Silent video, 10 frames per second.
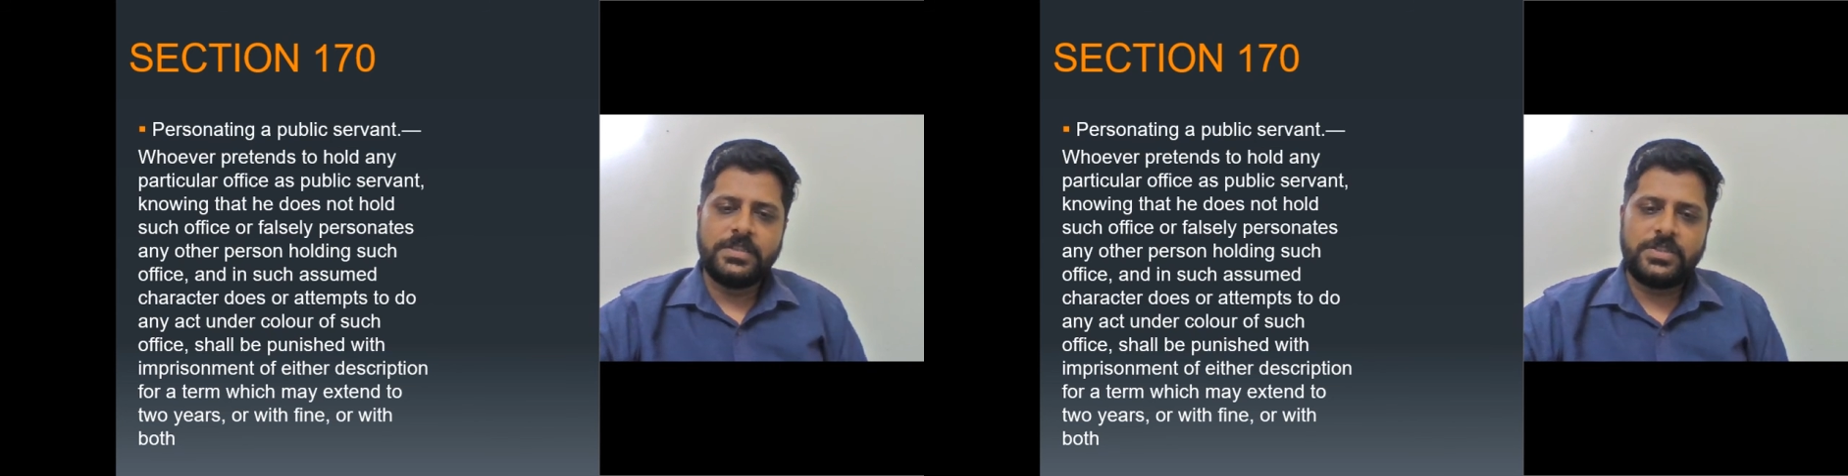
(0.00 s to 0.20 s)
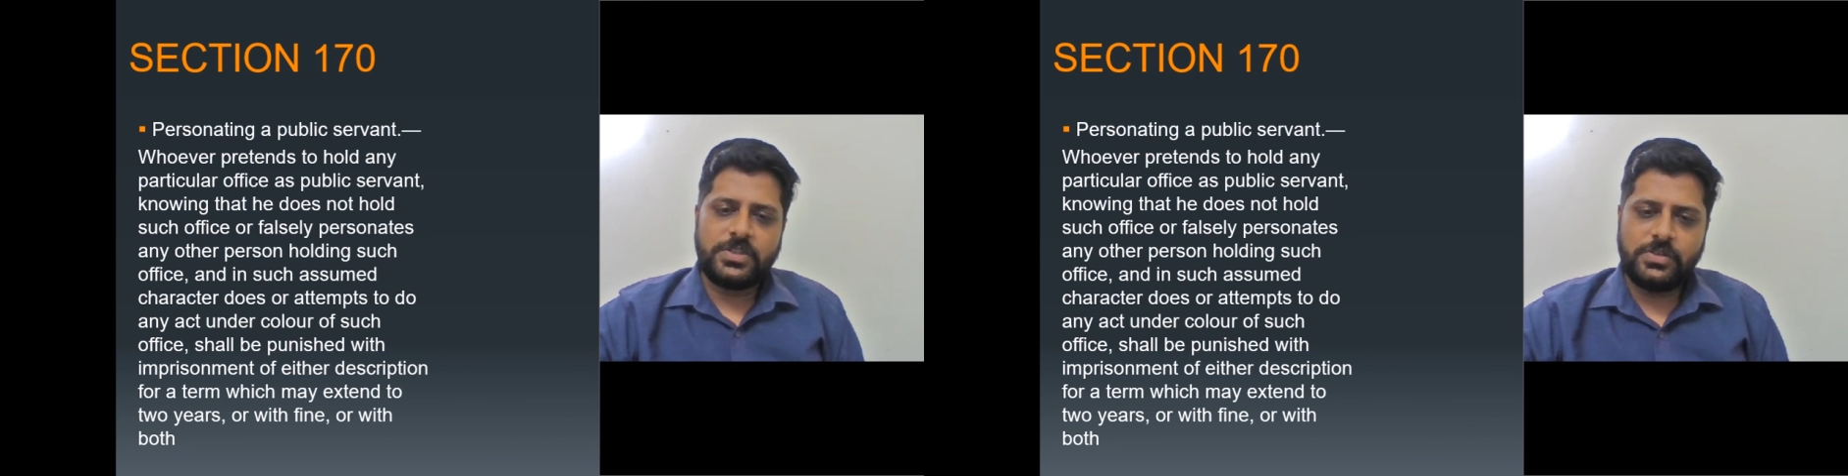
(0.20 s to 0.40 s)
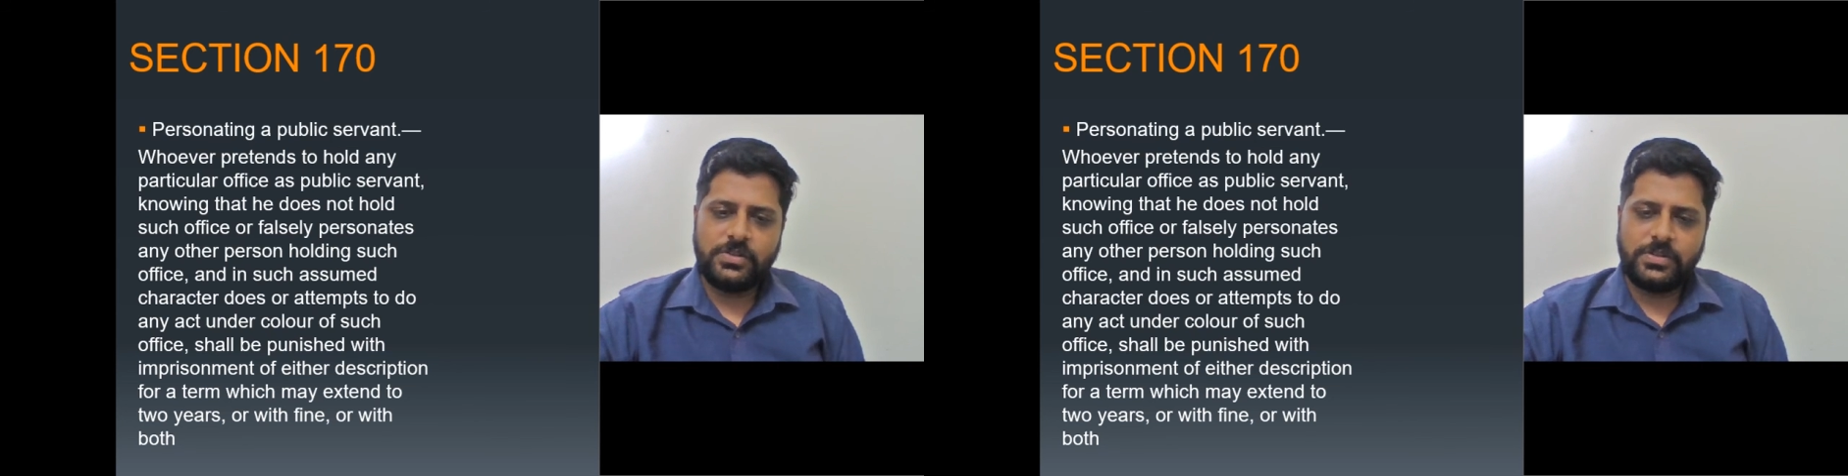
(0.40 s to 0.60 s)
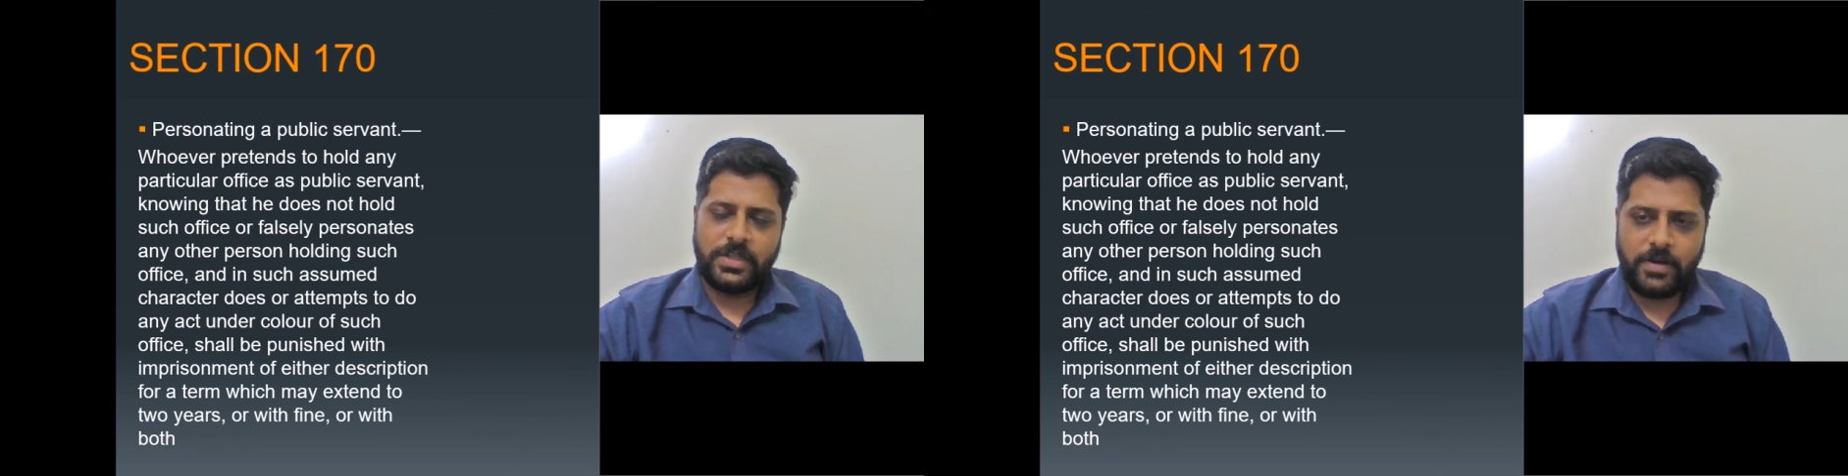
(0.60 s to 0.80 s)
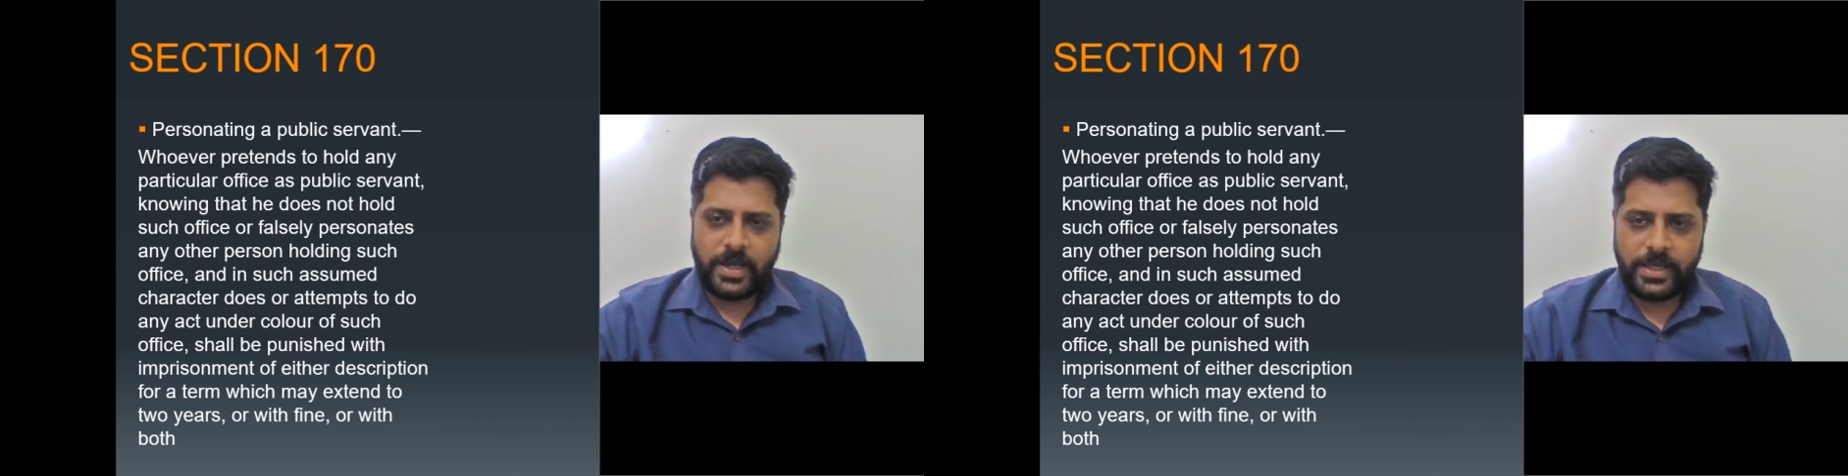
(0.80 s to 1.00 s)
So
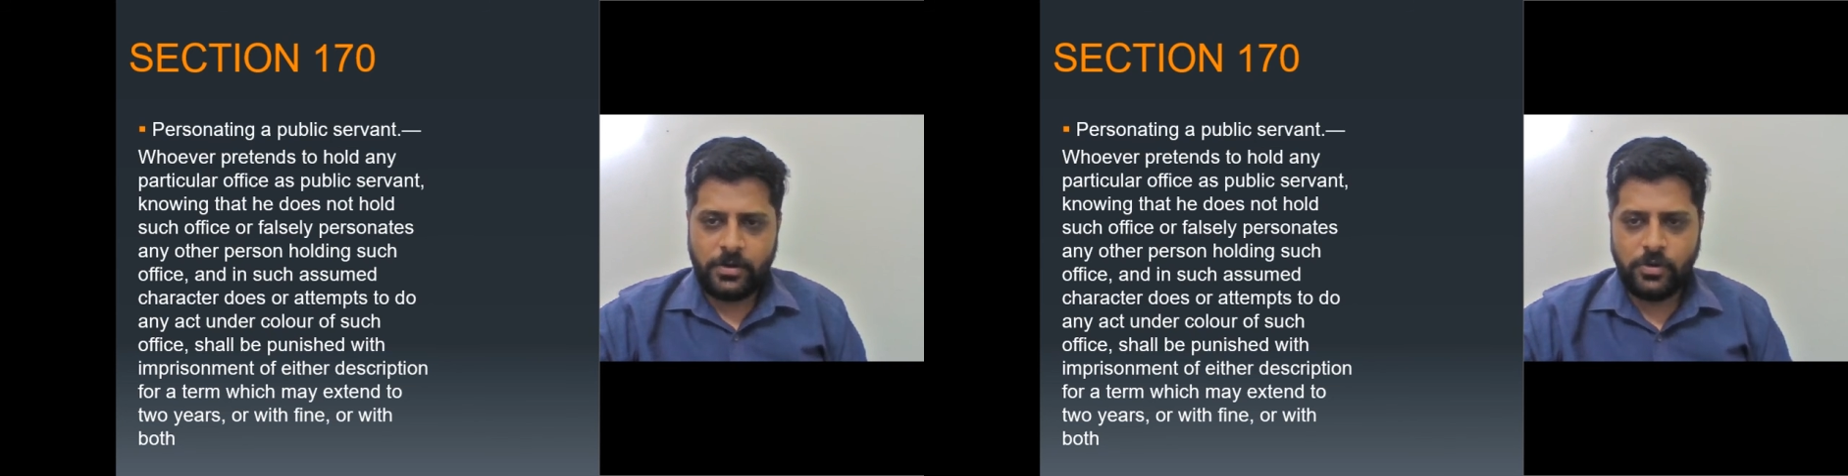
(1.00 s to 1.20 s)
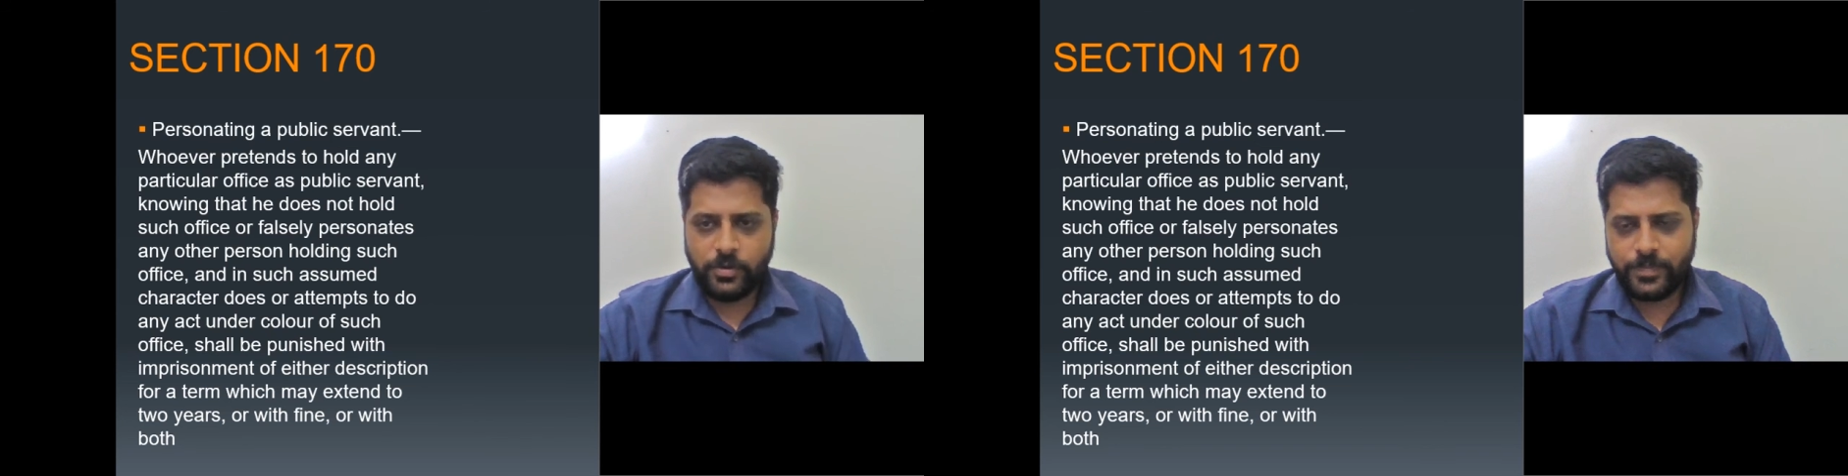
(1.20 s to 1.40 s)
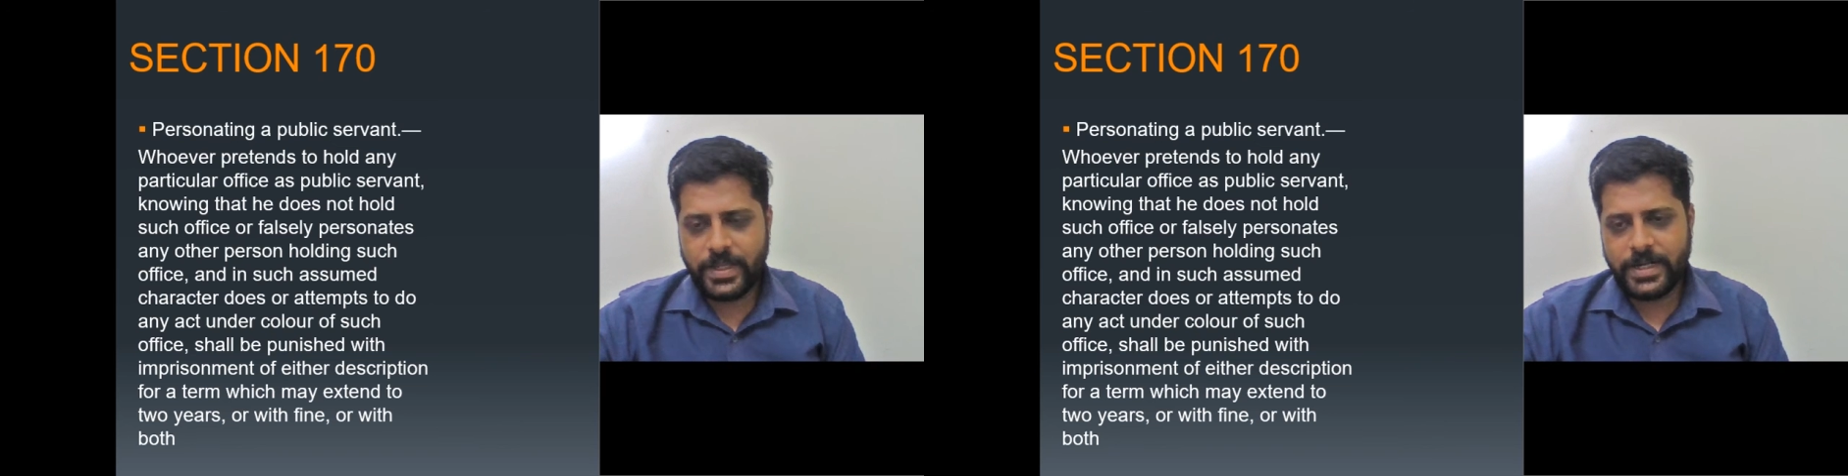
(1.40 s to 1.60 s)
now I hope